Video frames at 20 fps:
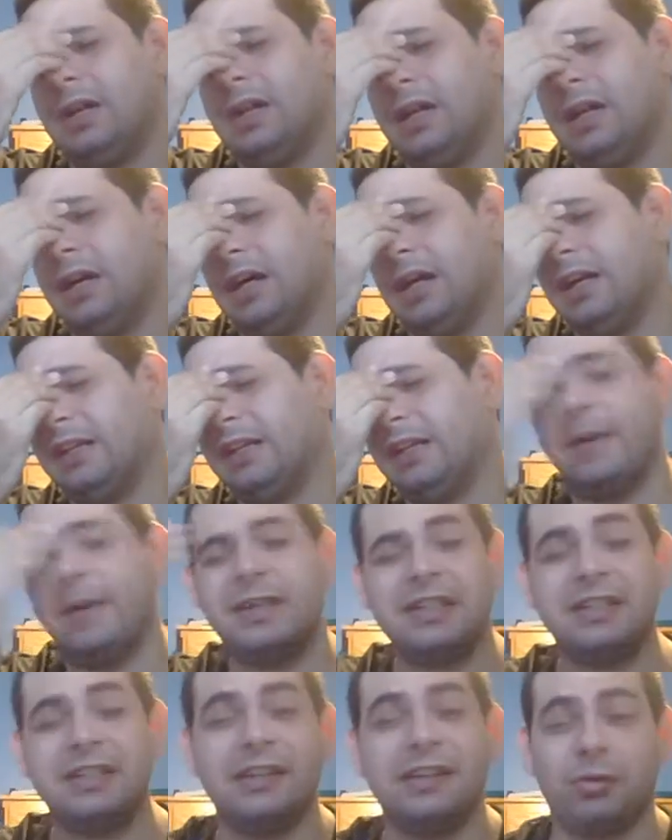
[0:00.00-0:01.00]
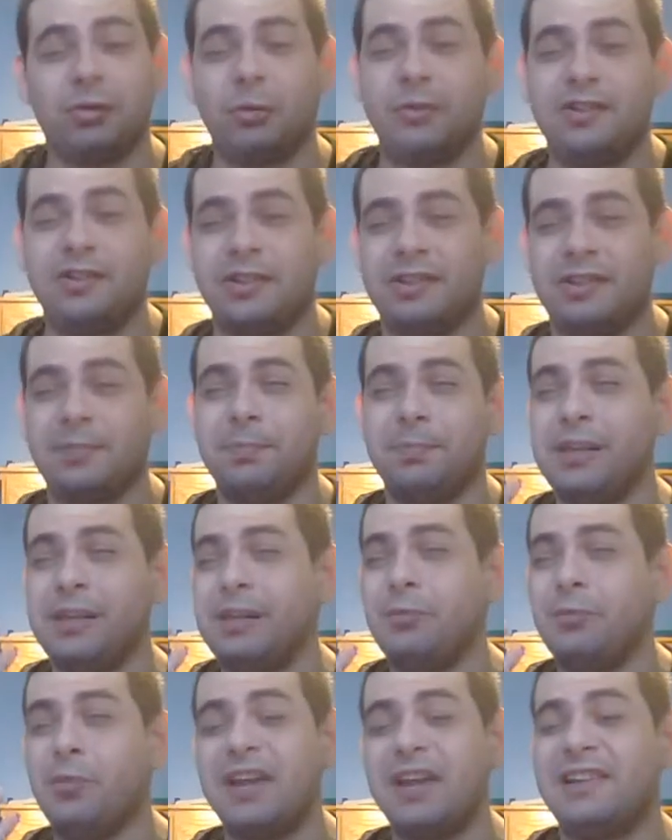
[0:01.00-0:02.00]
Uh, not to mention, Discord was just
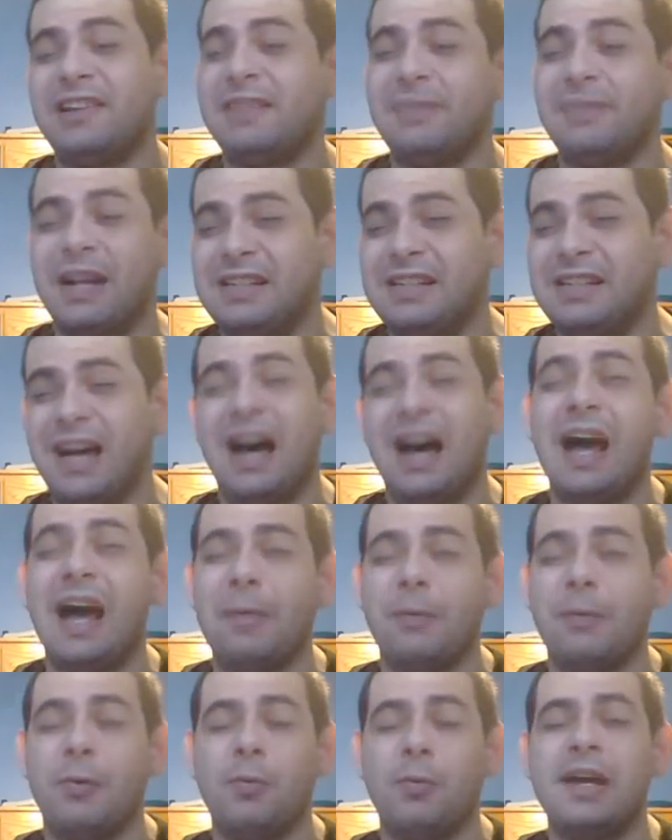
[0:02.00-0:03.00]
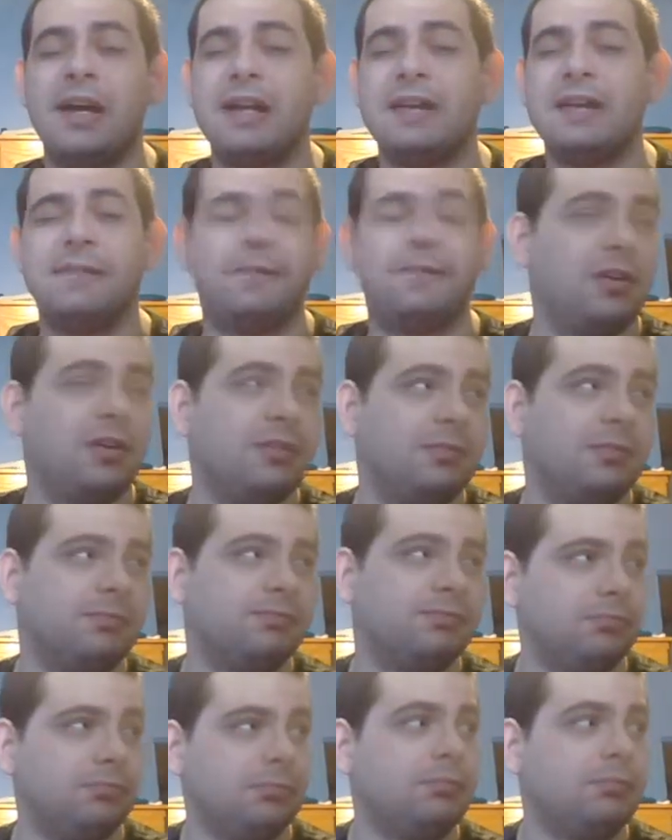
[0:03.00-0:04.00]
completely wasting my time away
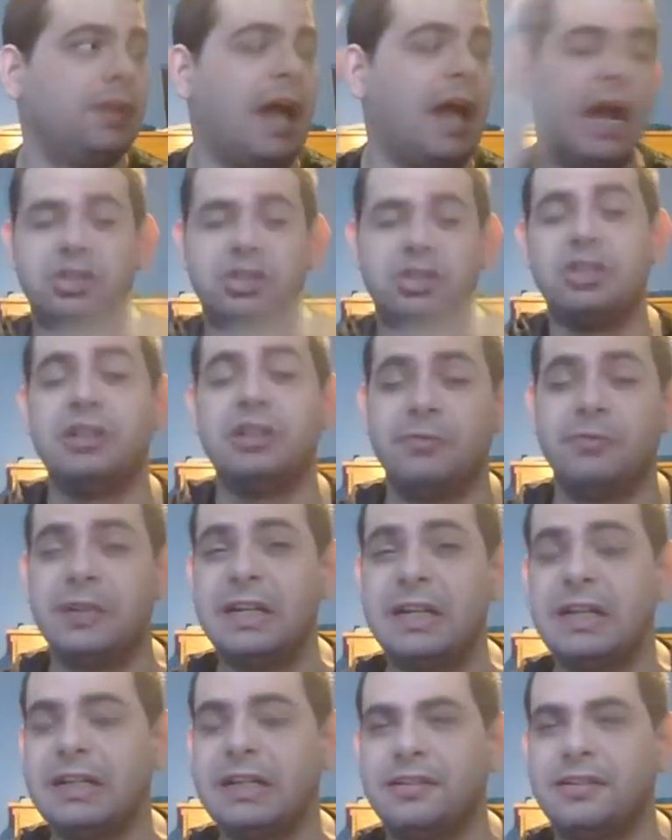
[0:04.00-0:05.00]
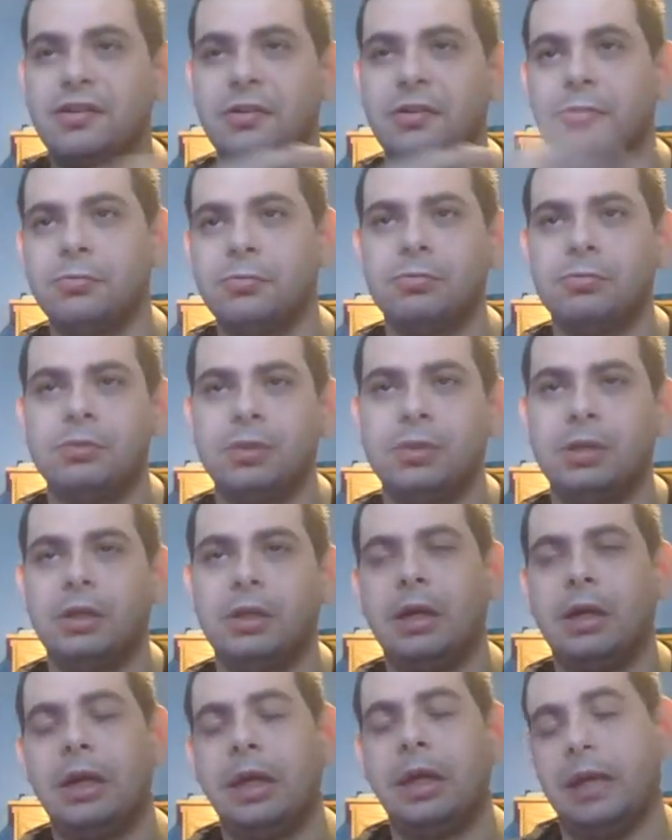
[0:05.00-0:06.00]
from actually reading, so
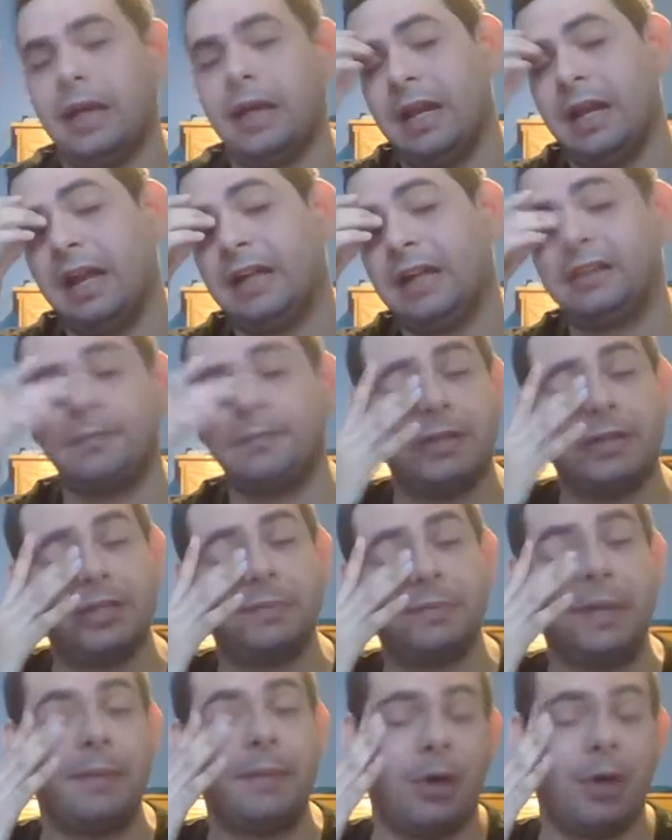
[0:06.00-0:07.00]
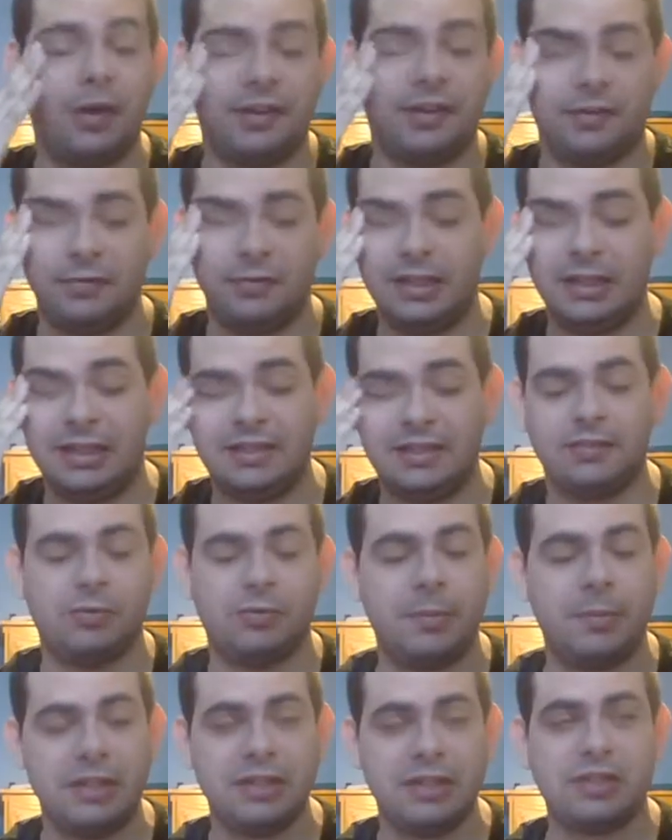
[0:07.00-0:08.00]
not, not to mention my boss really doesn't
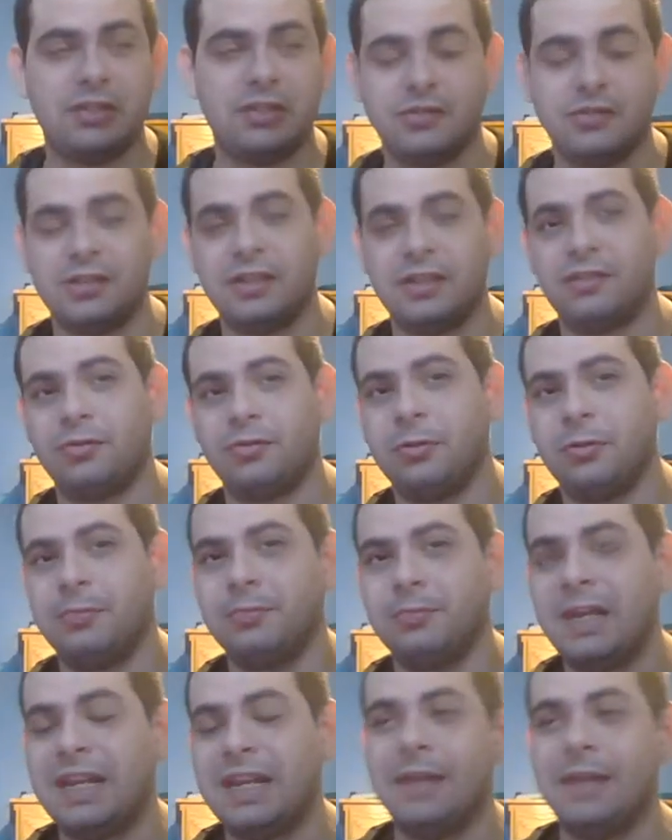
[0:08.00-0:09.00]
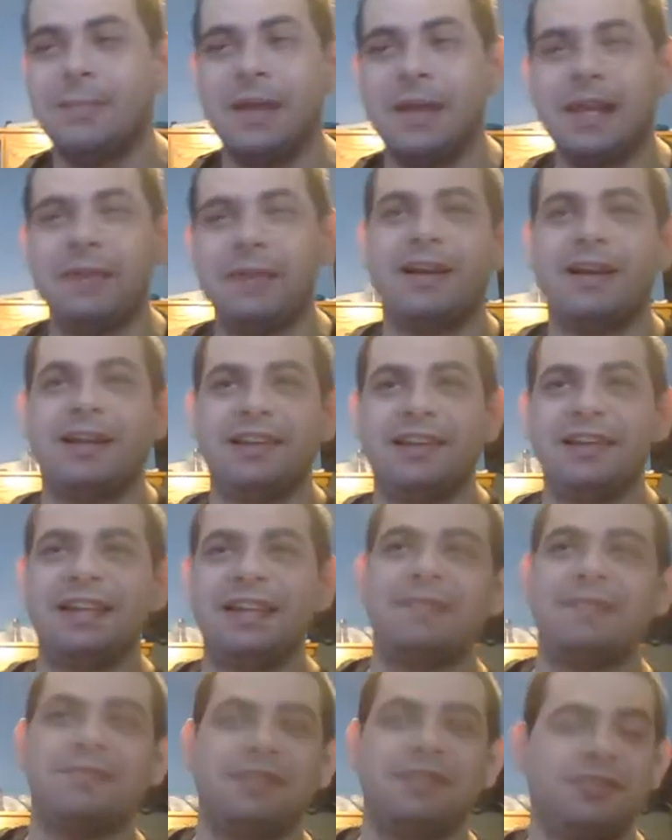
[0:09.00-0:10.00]
want me to use Discord mainly mainly because
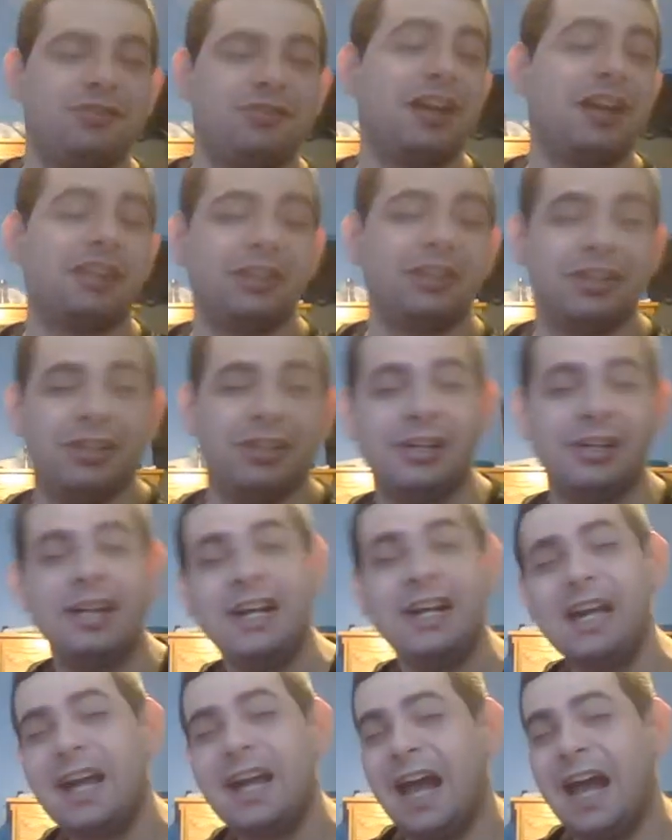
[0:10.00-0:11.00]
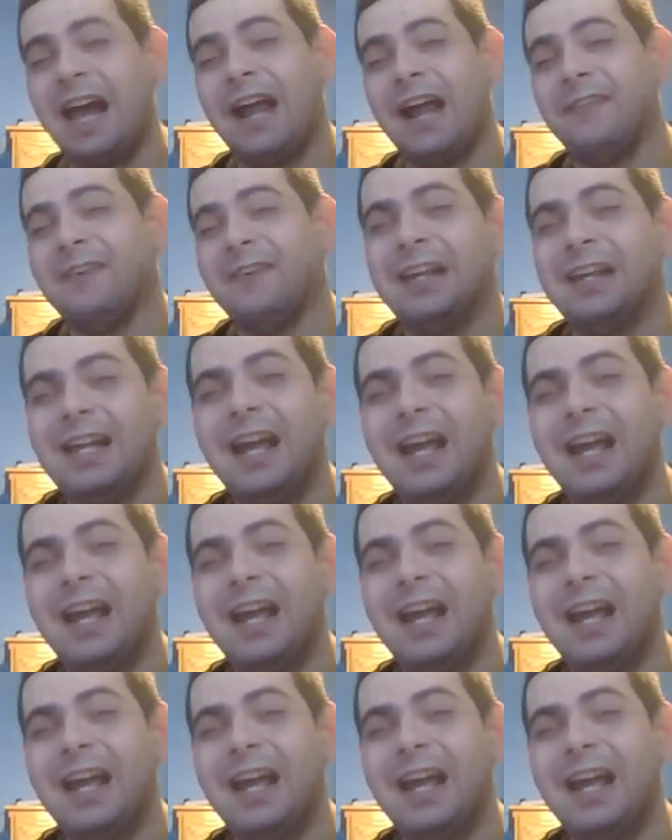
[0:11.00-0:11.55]
it keeps distracting her and I really